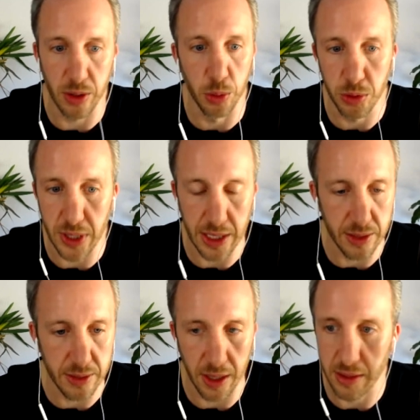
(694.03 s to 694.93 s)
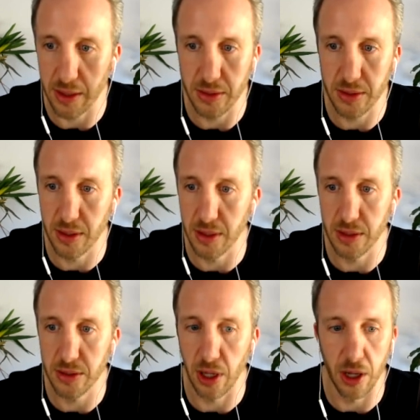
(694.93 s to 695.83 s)
Allstate decide to
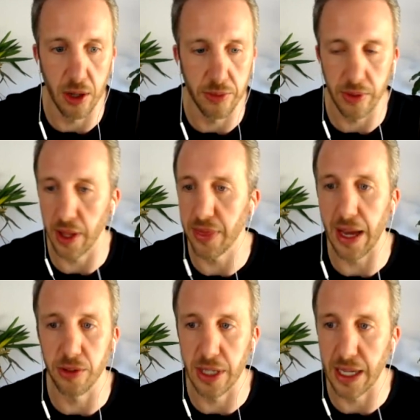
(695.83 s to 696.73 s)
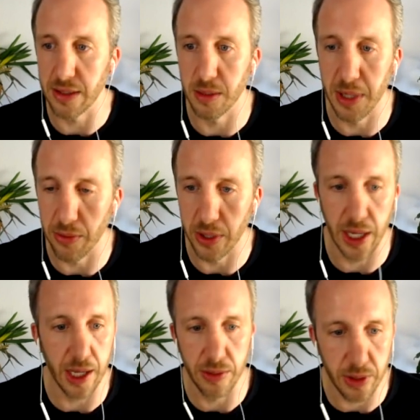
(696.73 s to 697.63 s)
serve a thousand ads to me every
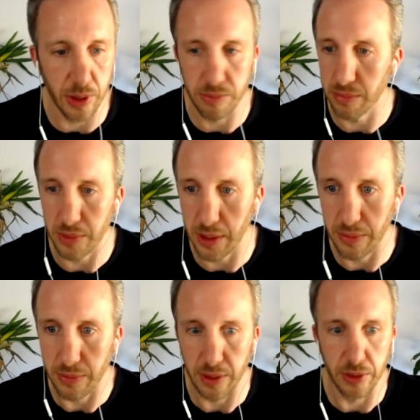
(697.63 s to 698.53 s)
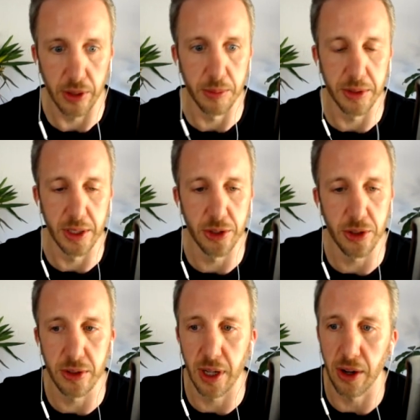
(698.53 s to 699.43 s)
day, even though I, you know, I've got them as an
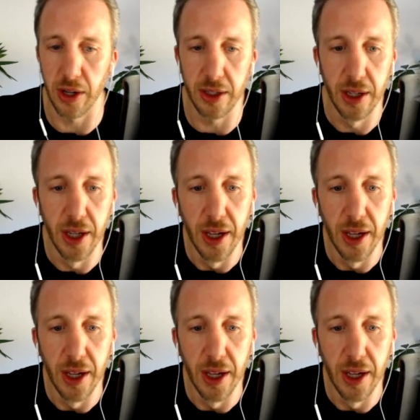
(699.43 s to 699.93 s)
insurance carrier.